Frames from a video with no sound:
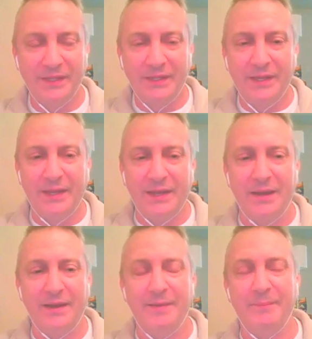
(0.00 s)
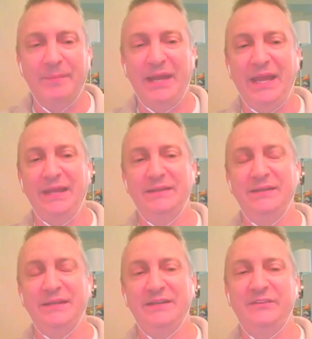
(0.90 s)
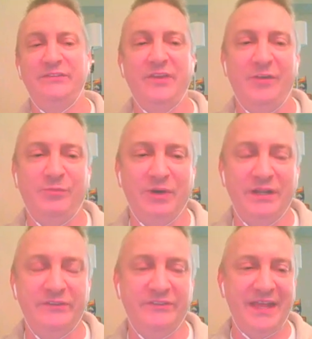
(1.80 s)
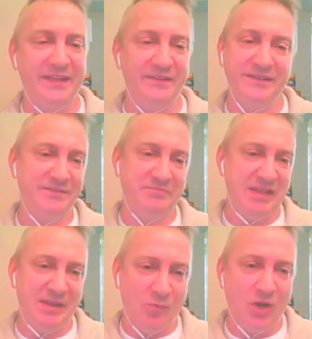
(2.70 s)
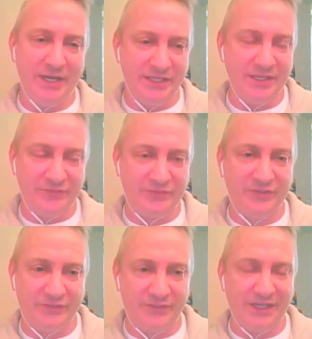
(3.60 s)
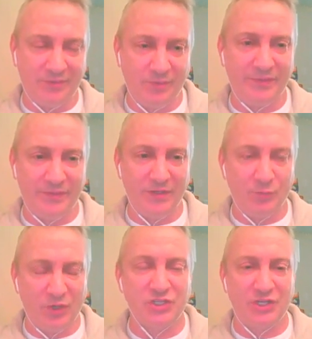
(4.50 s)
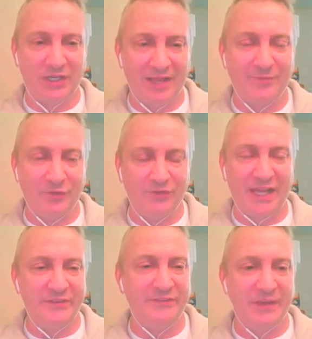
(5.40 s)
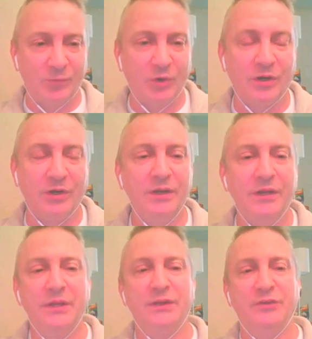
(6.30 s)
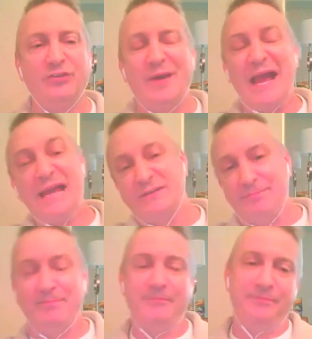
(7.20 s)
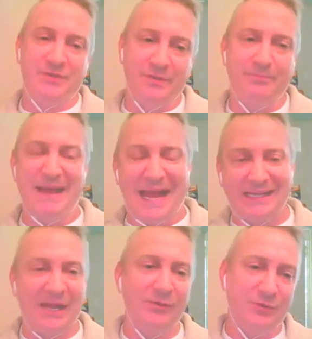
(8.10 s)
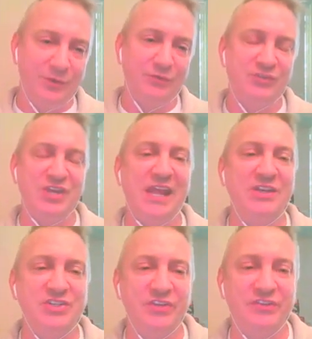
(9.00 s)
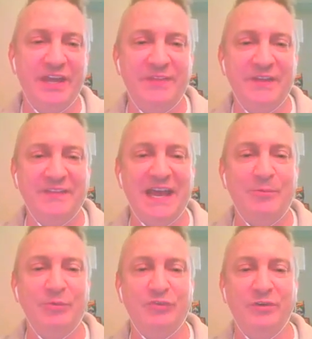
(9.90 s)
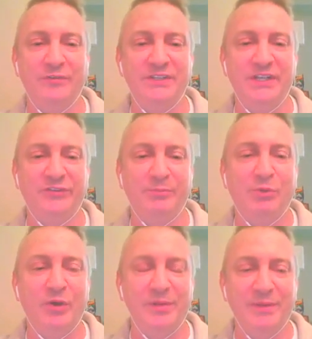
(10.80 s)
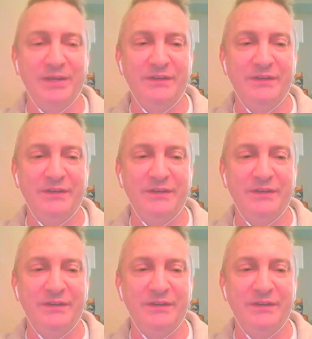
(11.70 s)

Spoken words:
And id Software had said that they wanted us to stick with the original levels as they were, so I had to back out those changes, and I think that was sort of a disappointment.